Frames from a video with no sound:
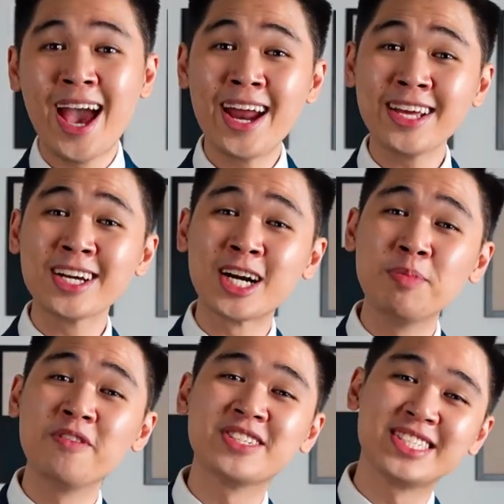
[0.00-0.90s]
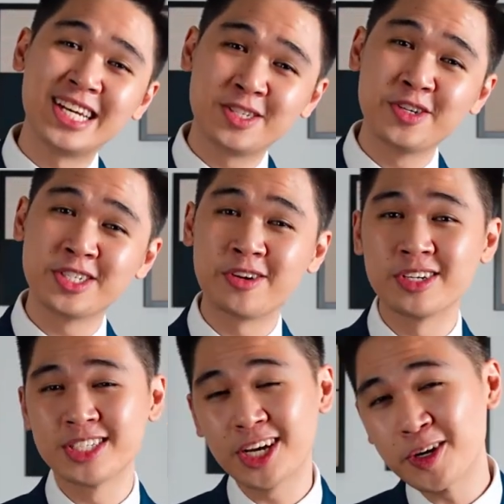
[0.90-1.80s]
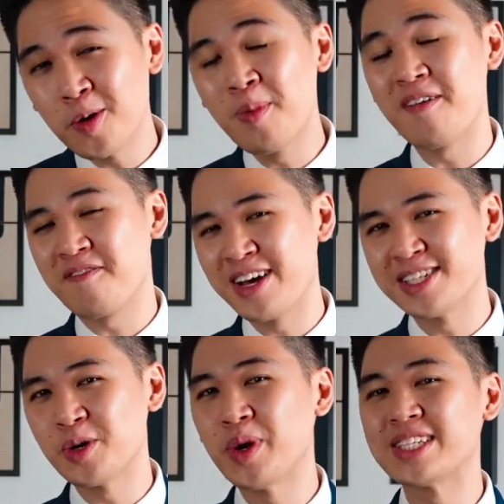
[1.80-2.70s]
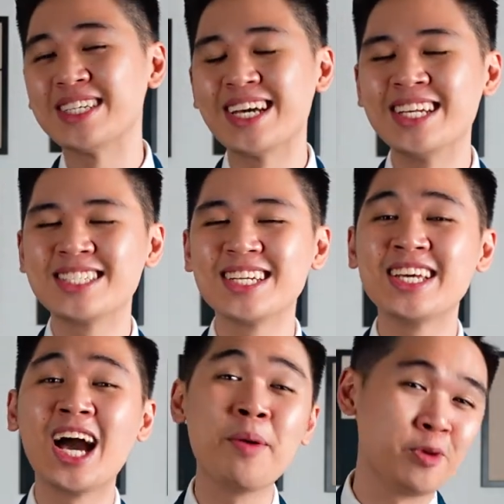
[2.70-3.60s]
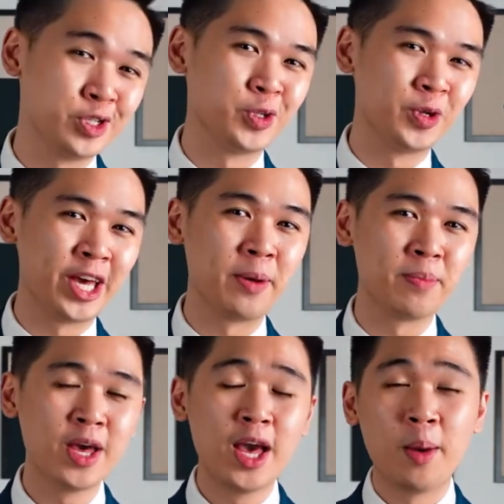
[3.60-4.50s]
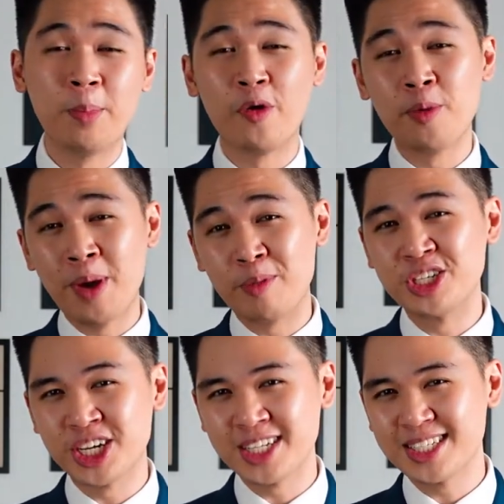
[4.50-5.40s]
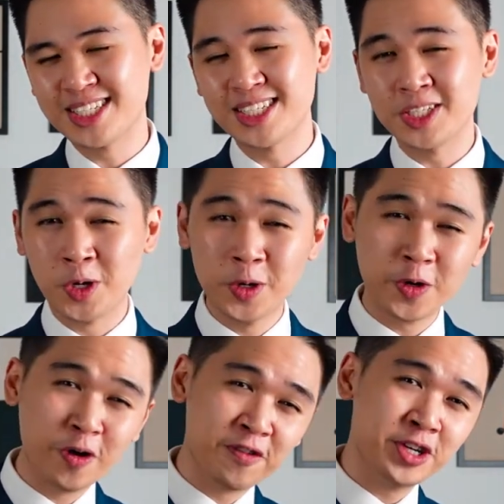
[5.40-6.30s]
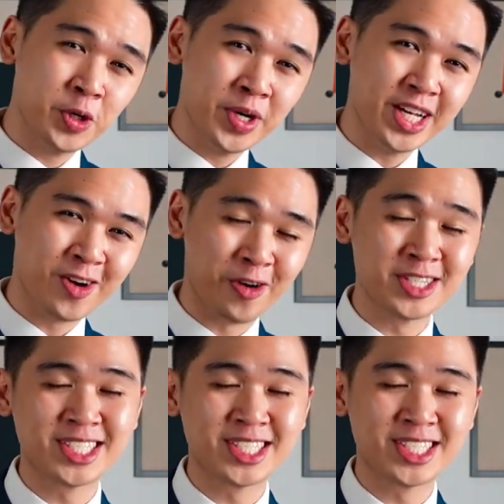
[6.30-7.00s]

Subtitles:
Adding a couple of accessories are a subtle but fancy way to instantly up your suit game. But remember, gents, don't overdo it or